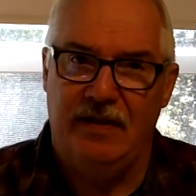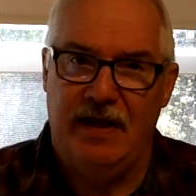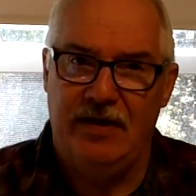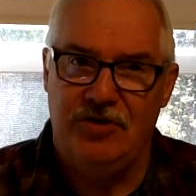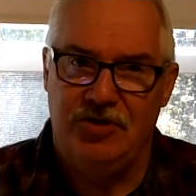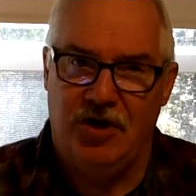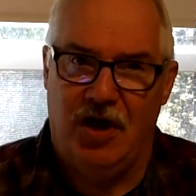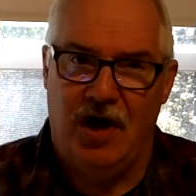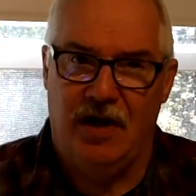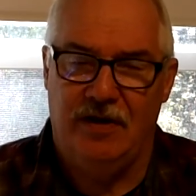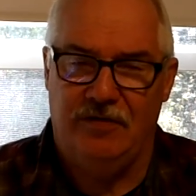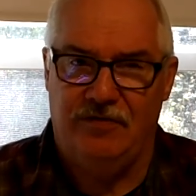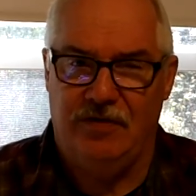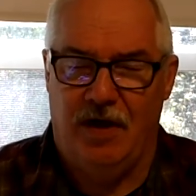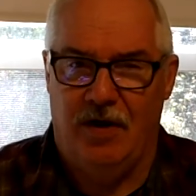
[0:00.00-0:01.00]
that John
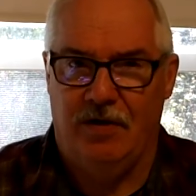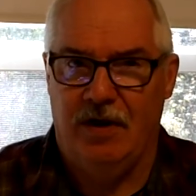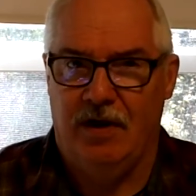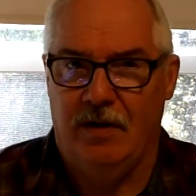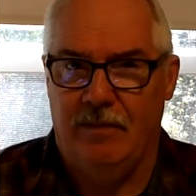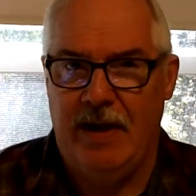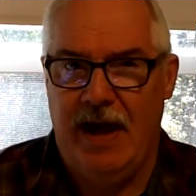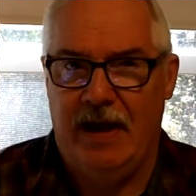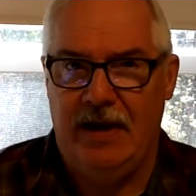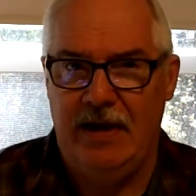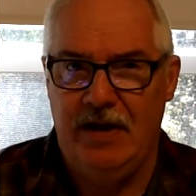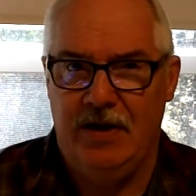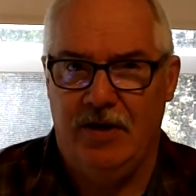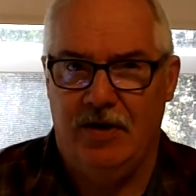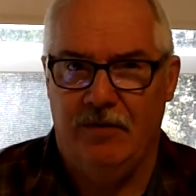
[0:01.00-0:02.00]
is talking about
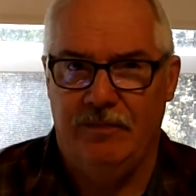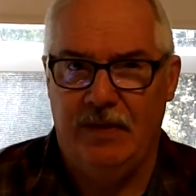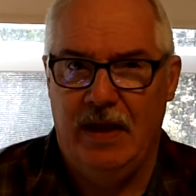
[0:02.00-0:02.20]
here.